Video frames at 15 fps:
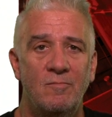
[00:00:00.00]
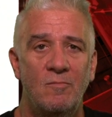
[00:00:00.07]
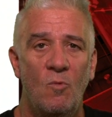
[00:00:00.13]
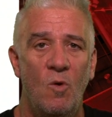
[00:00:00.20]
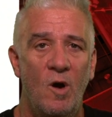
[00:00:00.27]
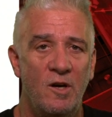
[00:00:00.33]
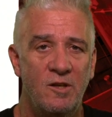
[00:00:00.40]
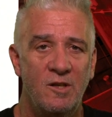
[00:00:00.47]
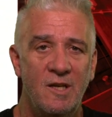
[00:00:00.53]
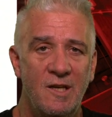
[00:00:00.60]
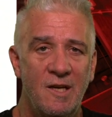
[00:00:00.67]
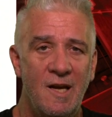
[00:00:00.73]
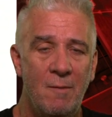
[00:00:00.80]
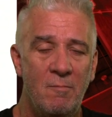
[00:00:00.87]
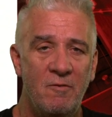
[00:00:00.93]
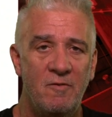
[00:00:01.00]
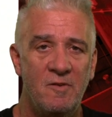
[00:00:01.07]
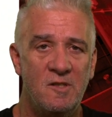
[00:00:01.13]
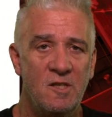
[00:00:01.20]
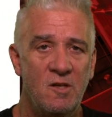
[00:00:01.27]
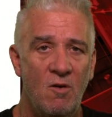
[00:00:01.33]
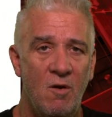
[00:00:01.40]
Why do you need a number for
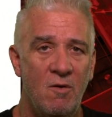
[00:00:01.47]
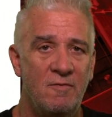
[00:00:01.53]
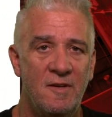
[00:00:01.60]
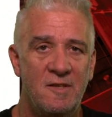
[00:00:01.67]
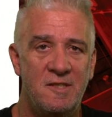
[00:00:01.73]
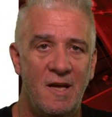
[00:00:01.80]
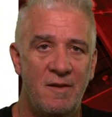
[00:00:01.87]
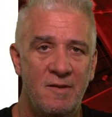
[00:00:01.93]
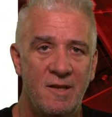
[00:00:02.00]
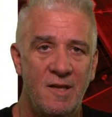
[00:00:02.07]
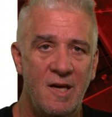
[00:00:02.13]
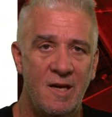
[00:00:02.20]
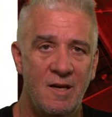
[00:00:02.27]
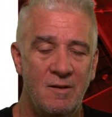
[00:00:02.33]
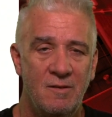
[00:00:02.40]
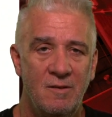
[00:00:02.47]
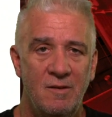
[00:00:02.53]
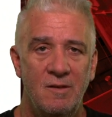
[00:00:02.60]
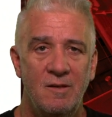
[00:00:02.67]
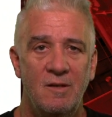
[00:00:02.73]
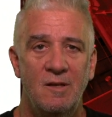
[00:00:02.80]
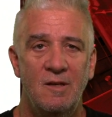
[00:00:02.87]
0 if there's nothing there?
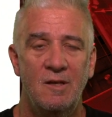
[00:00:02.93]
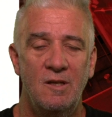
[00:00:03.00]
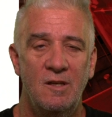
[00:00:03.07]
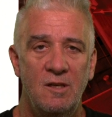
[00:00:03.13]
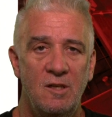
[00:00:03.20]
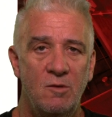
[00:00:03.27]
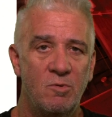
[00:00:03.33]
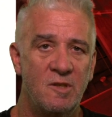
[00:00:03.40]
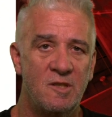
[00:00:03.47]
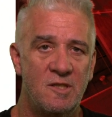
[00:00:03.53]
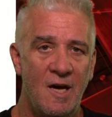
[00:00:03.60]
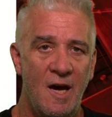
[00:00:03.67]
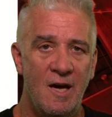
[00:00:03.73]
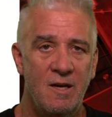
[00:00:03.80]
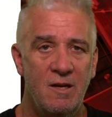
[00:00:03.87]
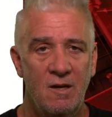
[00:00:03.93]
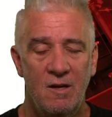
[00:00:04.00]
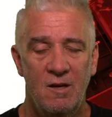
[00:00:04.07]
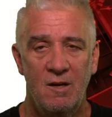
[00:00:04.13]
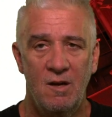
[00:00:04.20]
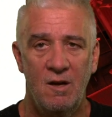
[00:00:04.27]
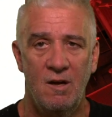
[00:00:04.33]
You wouldn't say,
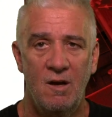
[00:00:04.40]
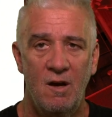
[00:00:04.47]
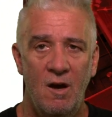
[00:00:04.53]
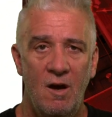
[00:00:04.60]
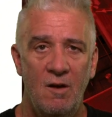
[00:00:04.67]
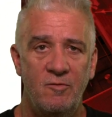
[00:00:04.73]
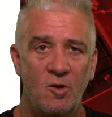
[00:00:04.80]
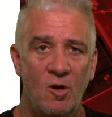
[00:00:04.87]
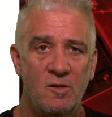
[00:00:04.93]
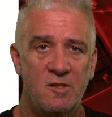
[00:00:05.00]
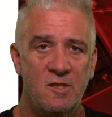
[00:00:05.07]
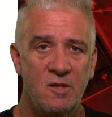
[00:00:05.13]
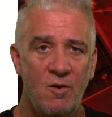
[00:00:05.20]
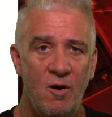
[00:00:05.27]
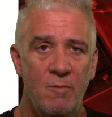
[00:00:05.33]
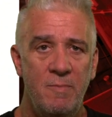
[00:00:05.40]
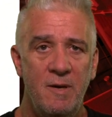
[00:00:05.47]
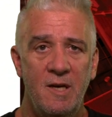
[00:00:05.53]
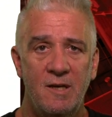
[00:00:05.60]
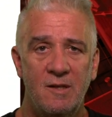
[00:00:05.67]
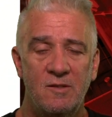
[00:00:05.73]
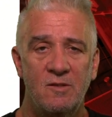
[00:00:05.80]
I've got 0
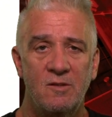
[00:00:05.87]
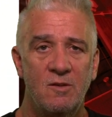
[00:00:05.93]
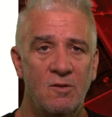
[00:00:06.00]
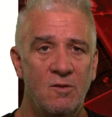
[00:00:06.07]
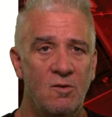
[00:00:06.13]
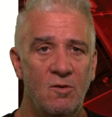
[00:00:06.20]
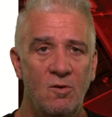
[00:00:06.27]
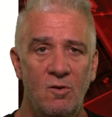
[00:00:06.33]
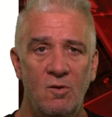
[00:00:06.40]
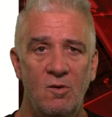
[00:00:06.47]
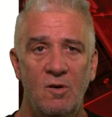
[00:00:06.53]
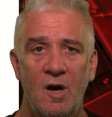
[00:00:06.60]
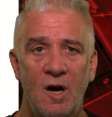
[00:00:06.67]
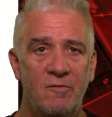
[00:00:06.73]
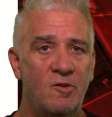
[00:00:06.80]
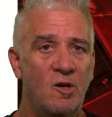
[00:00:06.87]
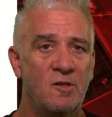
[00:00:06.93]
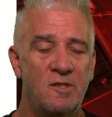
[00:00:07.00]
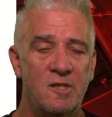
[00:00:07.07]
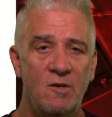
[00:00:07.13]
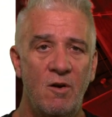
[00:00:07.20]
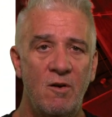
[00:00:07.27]
pigs, or I've got
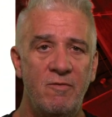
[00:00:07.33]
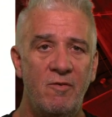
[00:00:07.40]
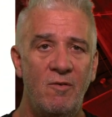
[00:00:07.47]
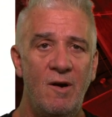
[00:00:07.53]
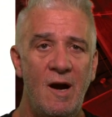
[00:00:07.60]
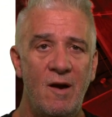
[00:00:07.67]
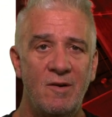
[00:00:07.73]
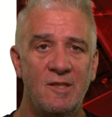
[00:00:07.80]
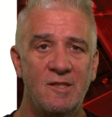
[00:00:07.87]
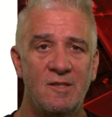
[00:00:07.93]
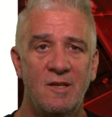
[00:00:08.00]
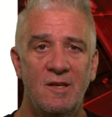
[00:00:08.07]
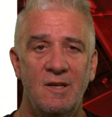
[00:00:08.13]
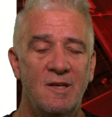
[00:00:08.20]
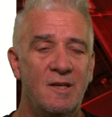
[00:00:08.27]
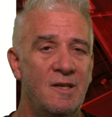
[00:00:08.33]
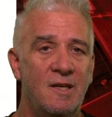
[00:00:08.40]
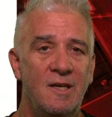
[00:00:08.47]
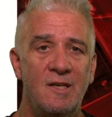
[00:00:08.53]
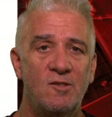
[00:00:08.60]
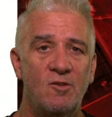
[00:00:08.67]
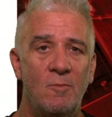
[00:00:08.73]
0 Ferraris.
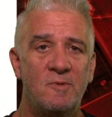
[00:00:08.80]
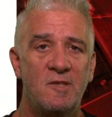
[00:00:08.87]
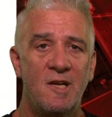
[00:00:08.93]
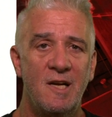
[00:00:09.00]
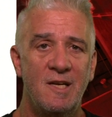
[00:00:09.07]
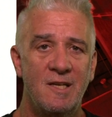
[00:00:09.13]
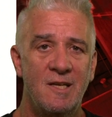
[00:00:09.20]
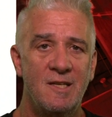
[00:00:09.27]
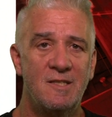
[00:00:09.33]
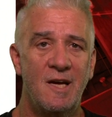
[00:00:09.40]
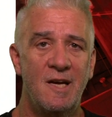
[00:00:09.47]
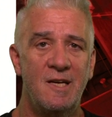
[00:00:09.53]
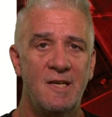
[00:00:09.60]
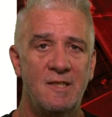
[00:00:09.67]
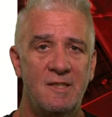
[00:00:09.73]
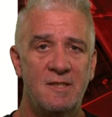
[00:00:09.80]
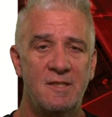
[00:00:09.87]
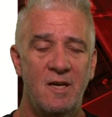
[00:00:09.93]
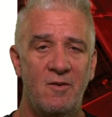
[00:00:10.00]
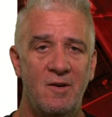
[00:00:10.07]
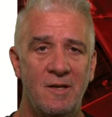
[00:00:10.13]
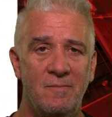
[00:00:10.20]
It's obsolete, it's
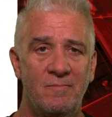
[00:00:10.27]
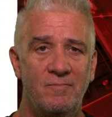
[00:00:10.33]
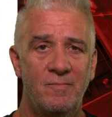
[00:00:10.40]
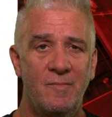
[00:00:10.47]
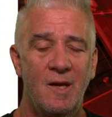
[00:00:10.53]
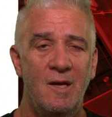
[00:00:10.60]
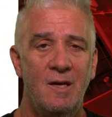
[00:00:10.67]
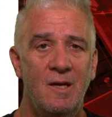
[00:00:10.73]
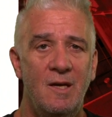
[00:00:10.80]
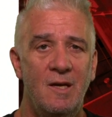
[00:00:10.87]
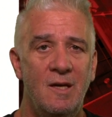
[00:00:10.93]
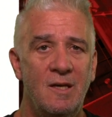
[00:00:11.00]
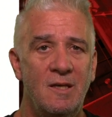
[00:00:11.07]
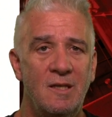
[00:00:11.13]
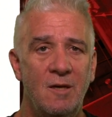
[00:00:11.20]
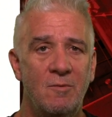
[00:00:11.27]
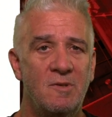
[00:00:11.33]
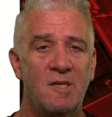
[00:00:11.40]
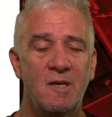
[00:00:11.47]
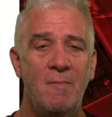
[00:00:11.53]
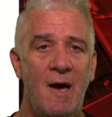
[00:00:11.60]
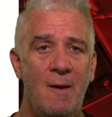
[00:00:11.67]
unnecessary. Yet we
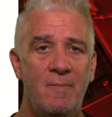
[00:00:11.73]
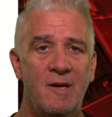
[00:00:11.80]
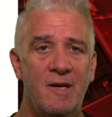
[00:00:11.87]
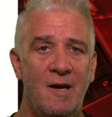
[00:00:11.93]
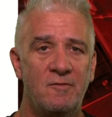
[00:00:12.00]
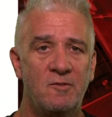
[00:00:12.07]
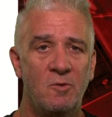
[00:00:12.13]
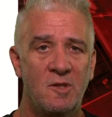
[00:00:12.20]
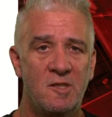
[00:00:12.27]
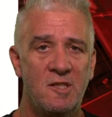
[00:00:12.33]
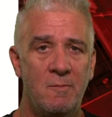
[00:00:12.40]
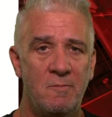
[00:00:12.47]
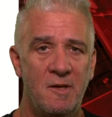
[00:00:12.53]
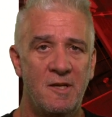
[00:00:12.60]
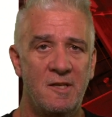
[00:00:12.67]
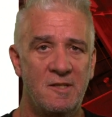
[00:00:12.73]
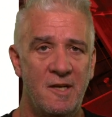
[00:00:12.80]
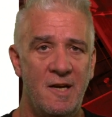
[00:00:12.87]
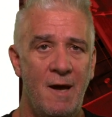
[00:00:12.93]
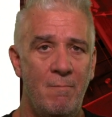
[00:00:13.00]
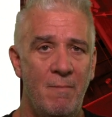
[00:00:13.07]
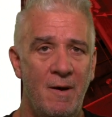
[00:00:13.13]
seem happy enough to accept it as a
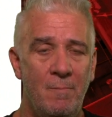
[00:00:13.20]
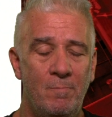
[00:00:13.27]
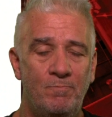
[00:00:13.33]
number.